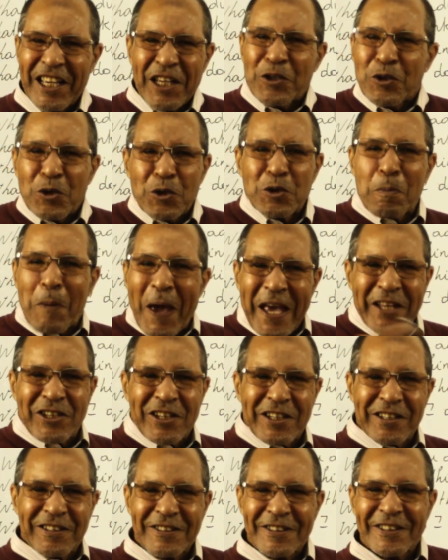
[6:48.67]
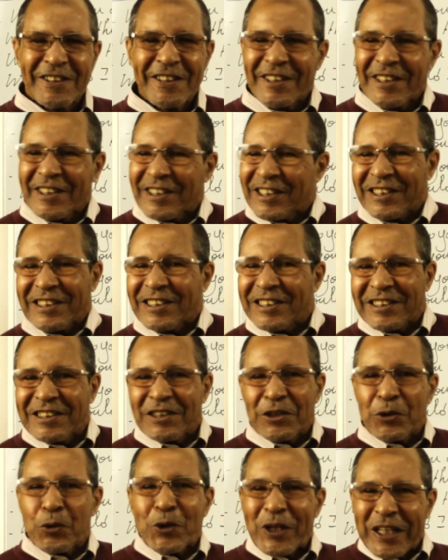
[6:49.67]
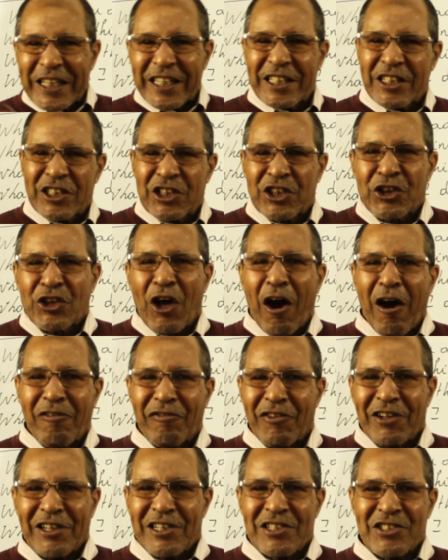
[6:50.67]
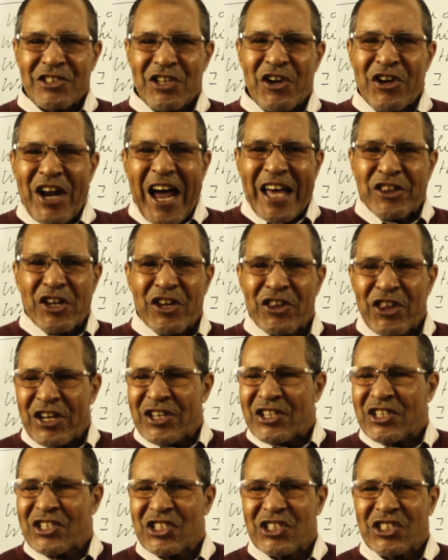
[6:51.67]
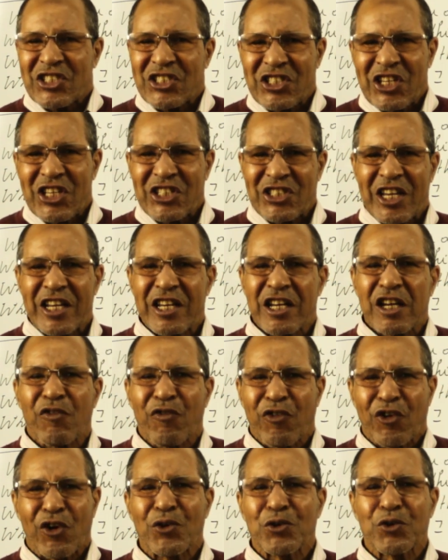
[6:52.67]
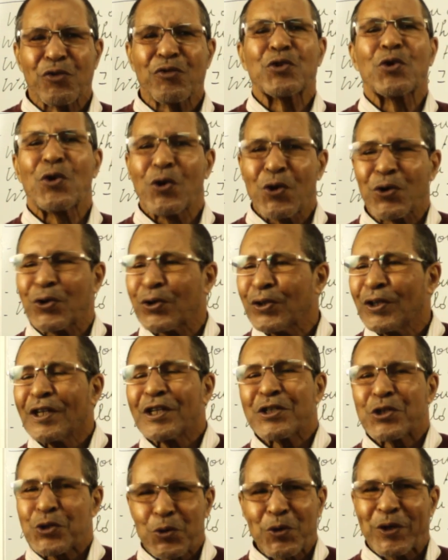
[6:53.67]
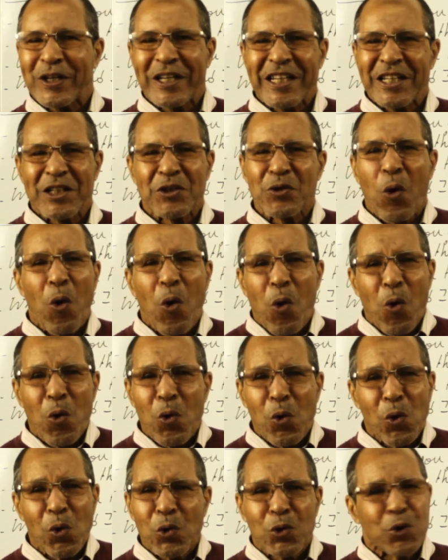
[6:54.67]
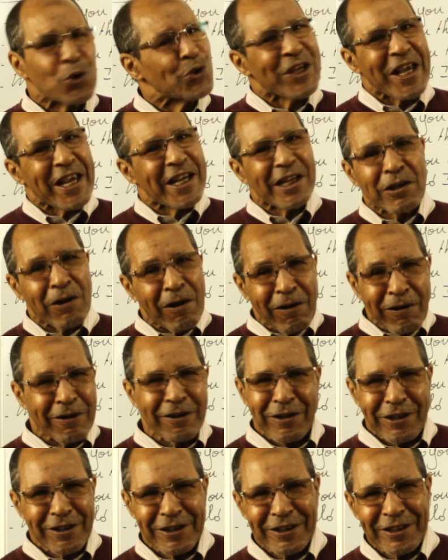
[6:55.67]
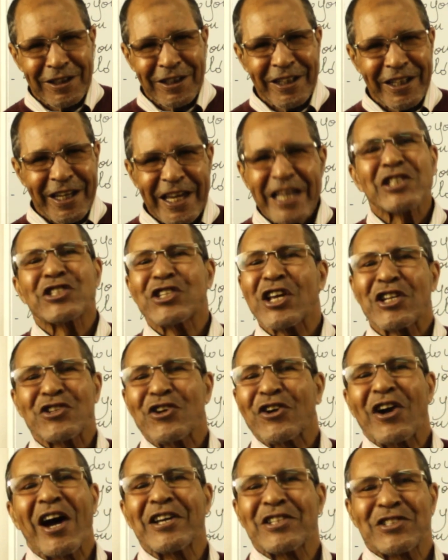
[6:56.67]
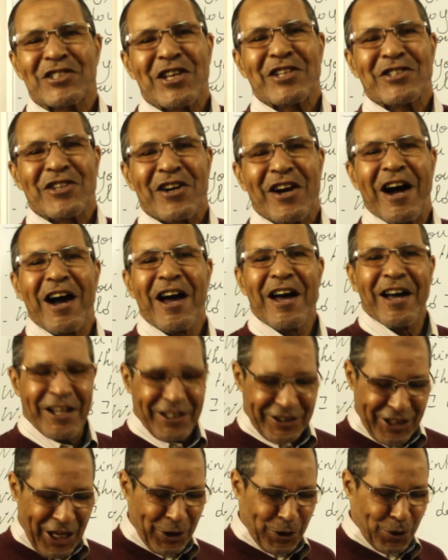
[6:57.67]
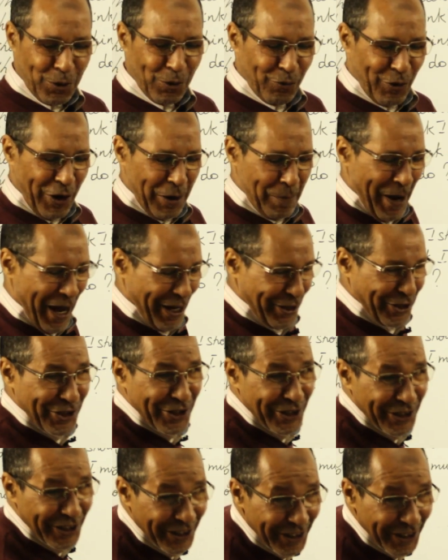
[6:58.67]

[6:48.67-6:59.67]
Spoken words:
You'd better read novels rather than sitting in front of your screen all day long, etc., etc. Thank you very much.